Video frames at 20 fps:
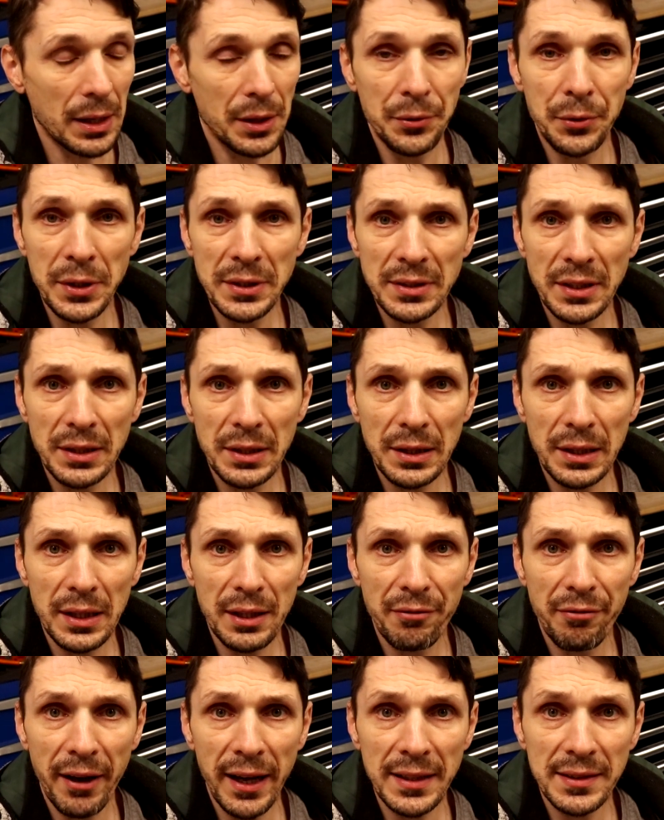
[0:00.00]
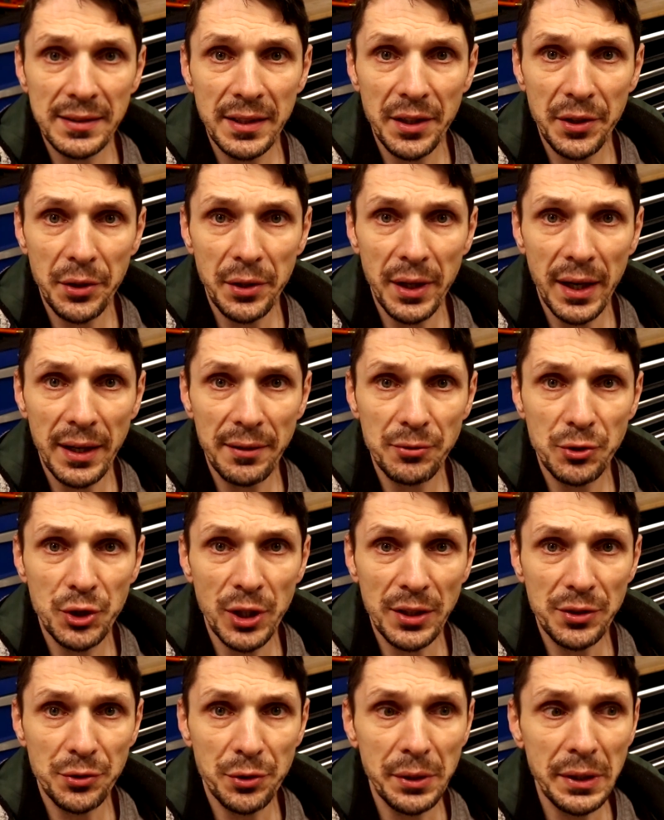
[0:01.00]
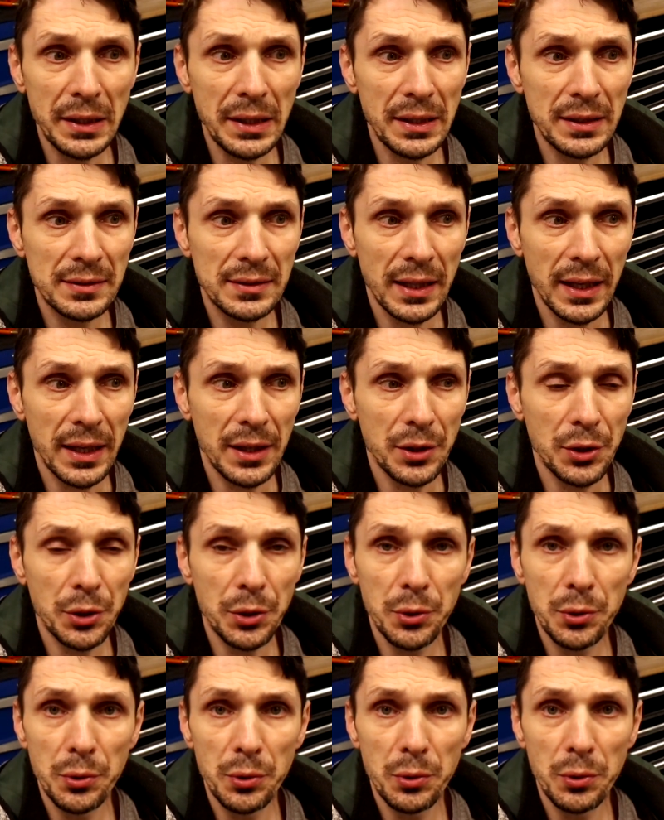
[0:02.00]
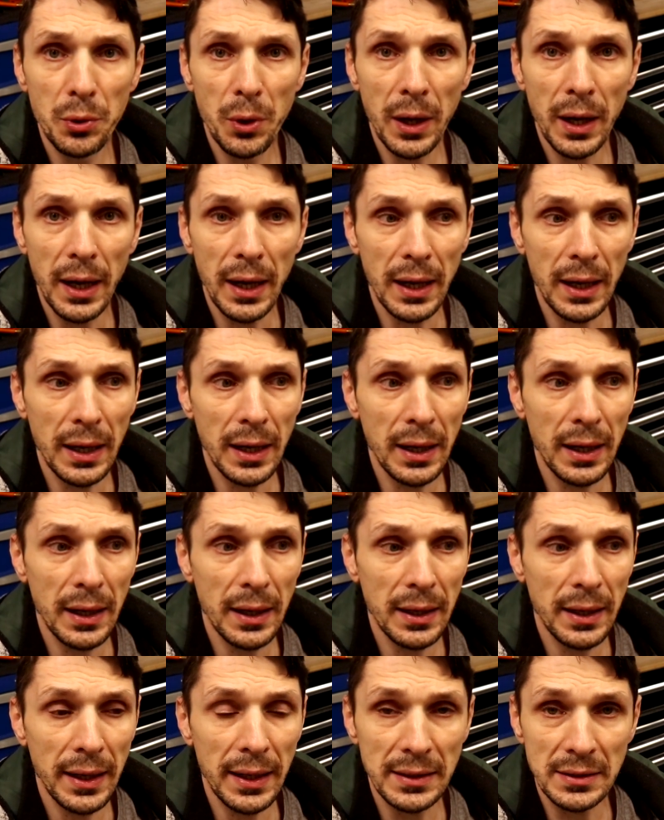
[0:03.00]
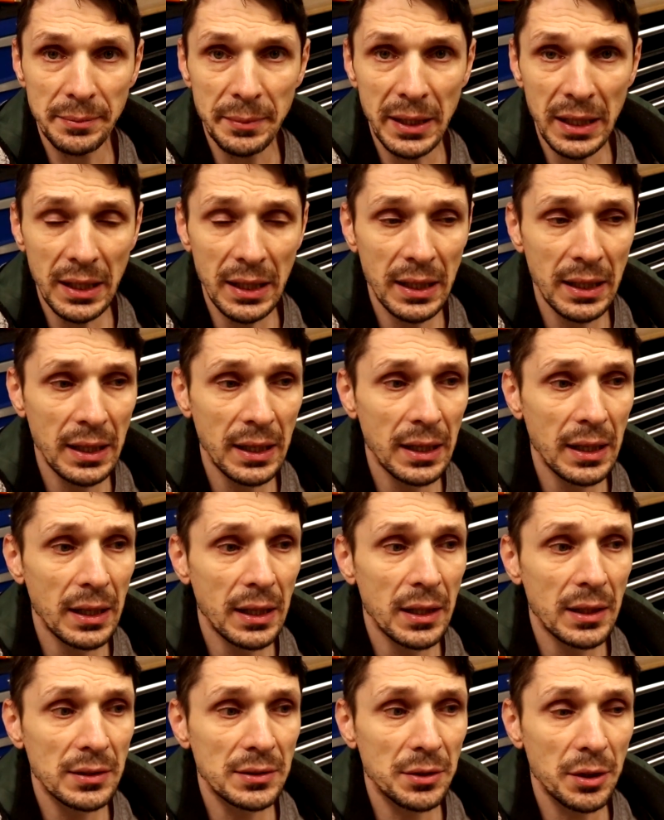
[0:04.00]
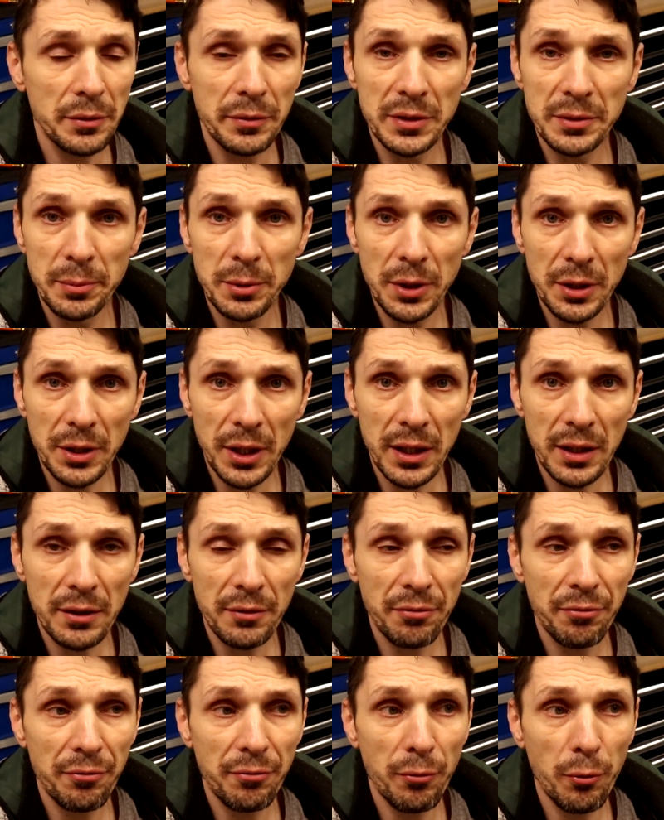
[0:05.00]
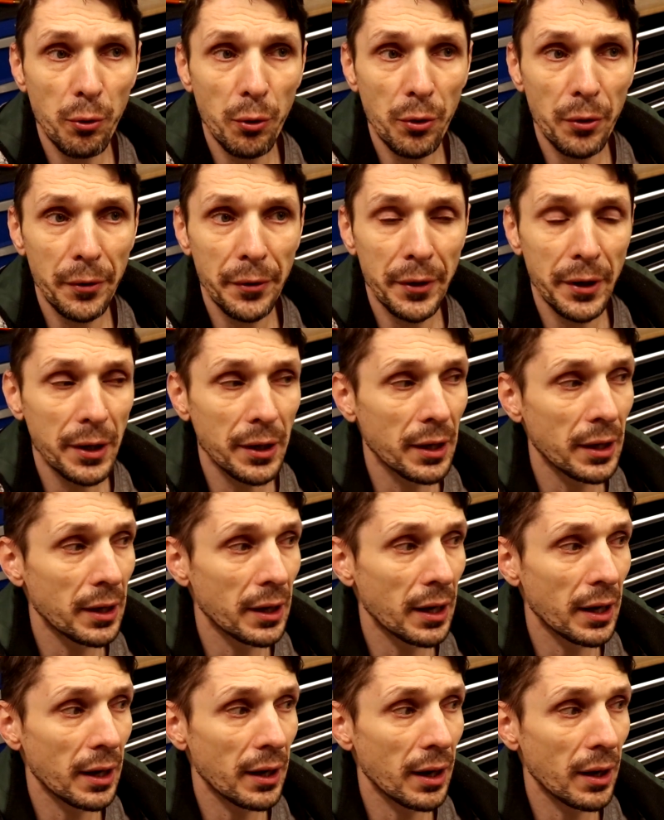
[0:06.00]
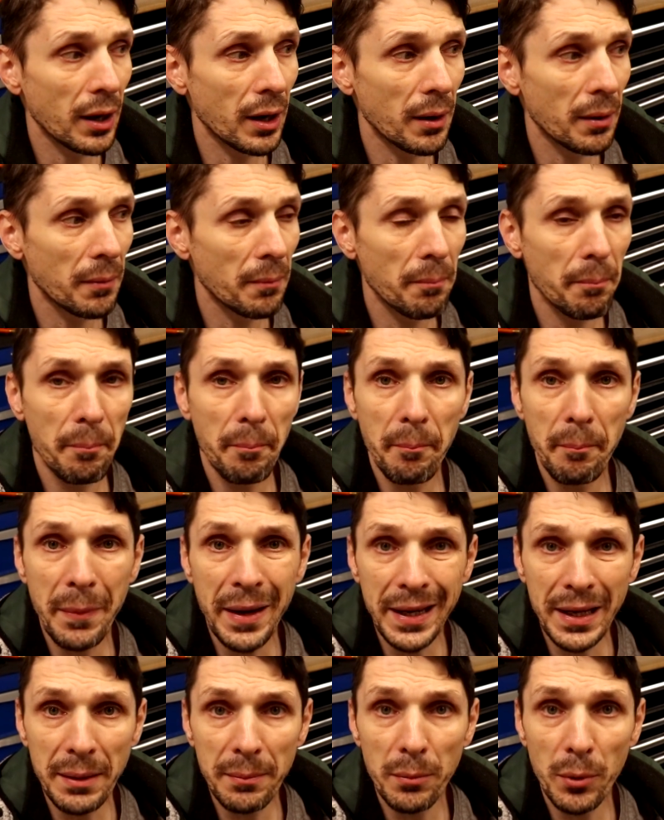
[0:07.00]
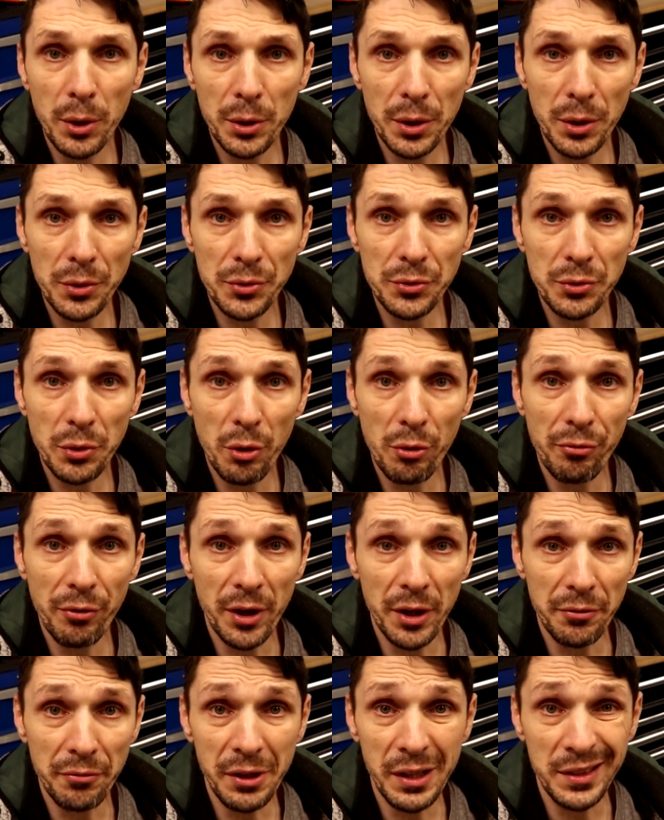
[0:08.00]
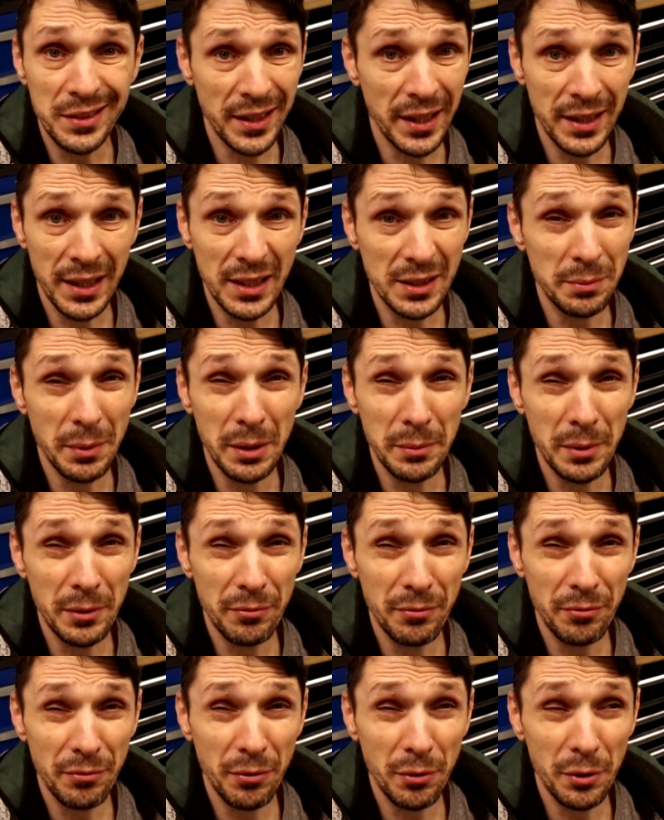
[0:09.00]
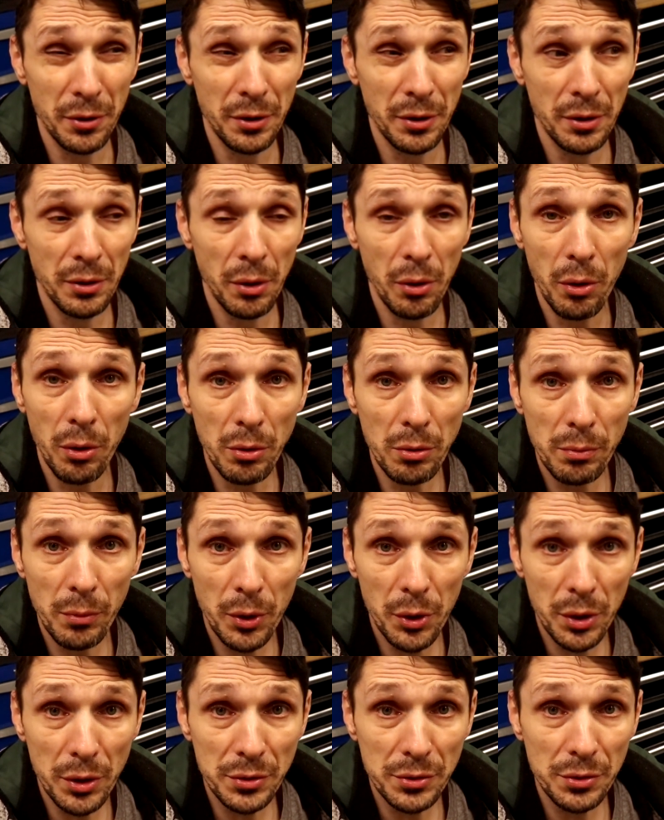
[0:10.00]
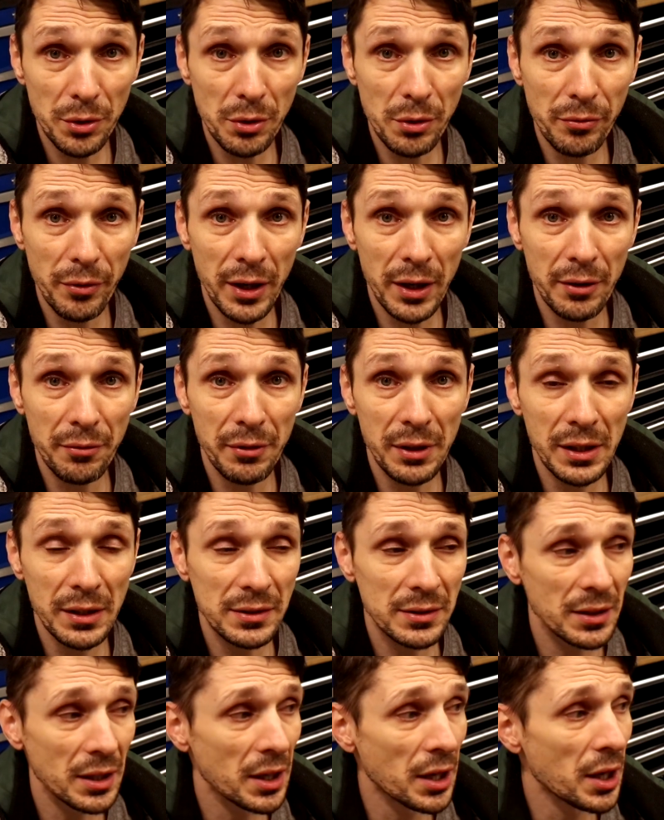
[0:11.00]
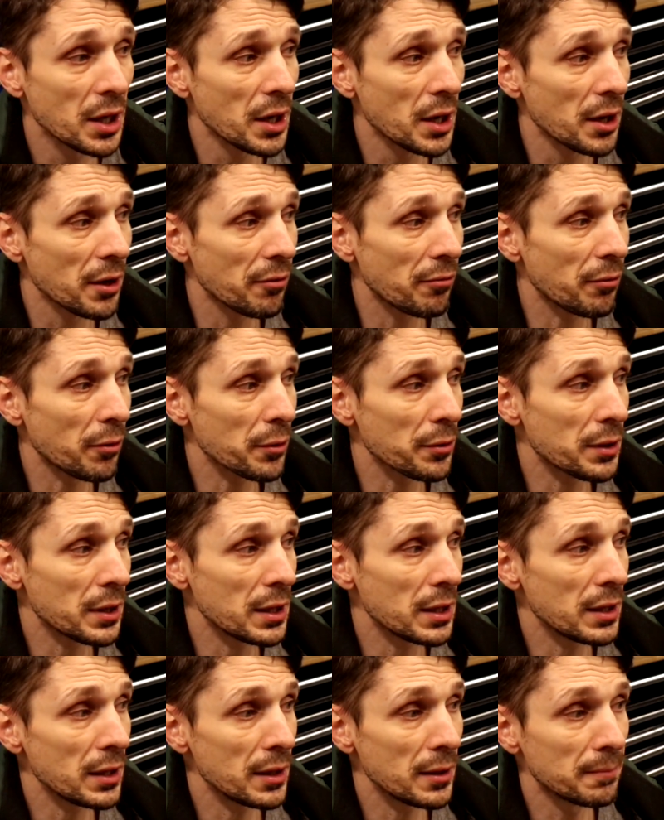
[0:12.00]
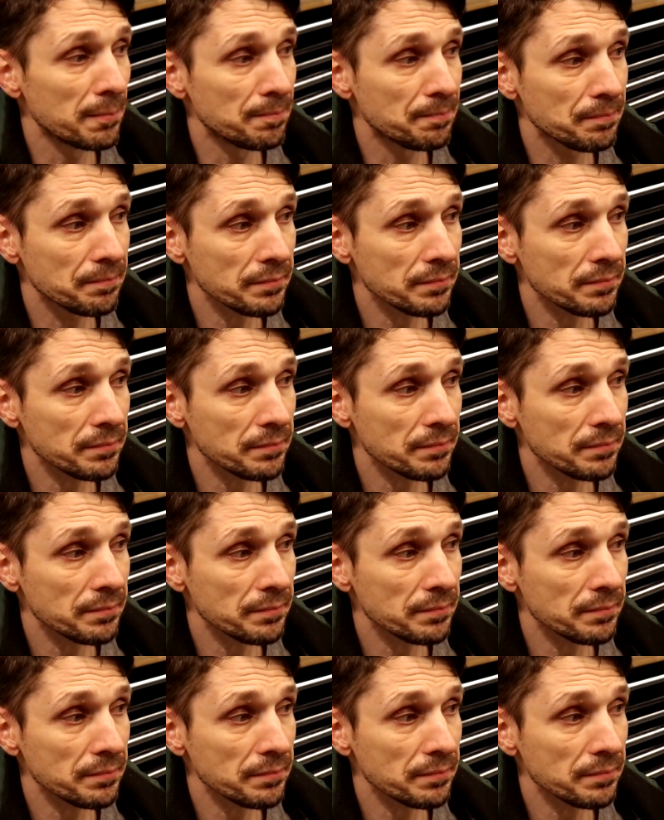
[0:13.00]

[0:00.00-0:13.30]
Recently, VANs aircraft just released a new SB service bulletin for many models of RVs, I guess maybe for all models of RVs, for the